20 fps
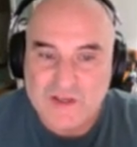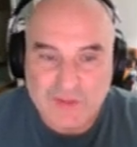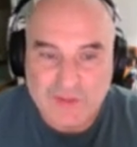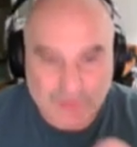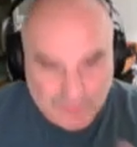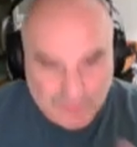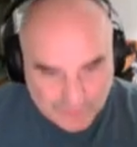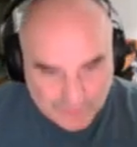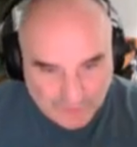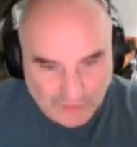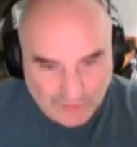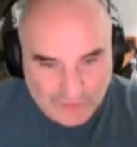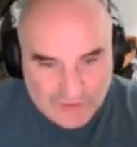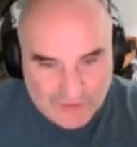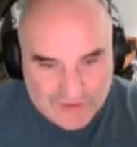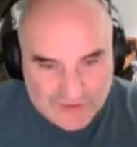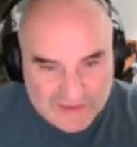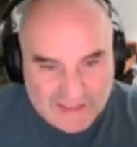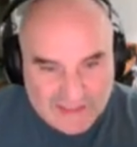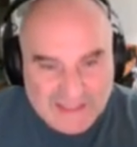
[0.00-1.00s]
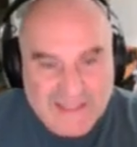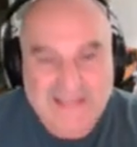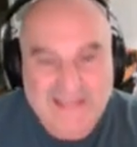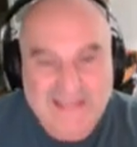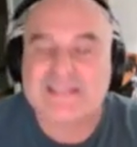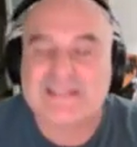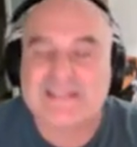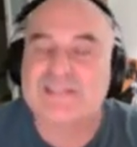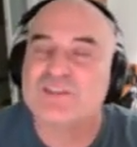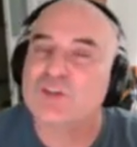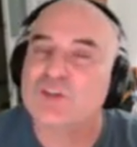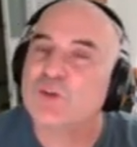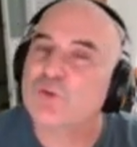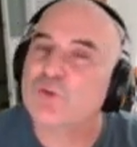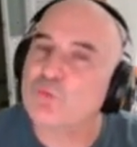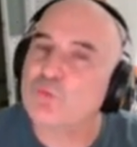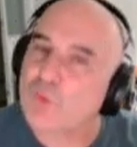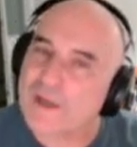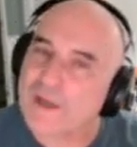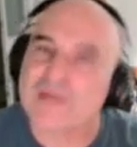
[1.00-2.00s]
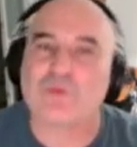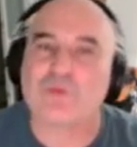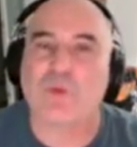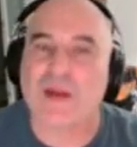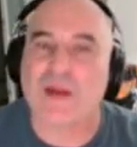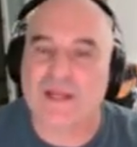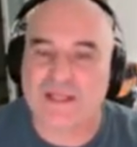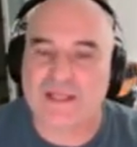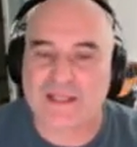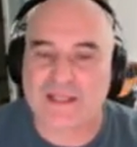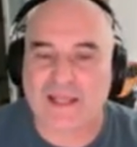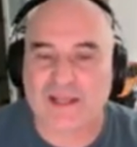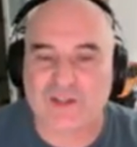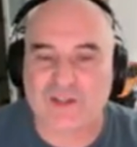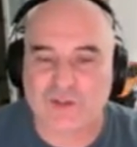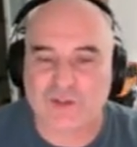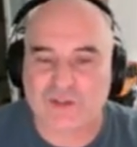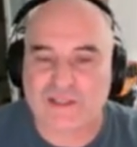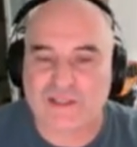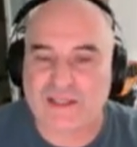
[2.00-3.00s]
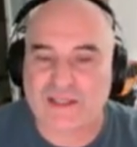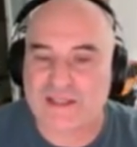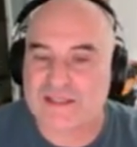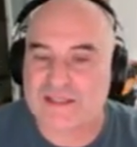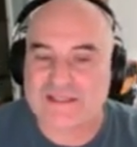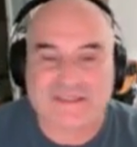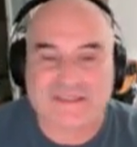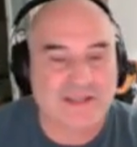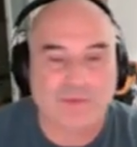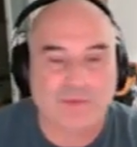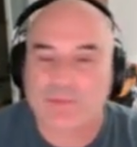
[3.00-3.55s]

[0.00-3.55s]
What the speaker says: The first is it's a great way to get your kids, their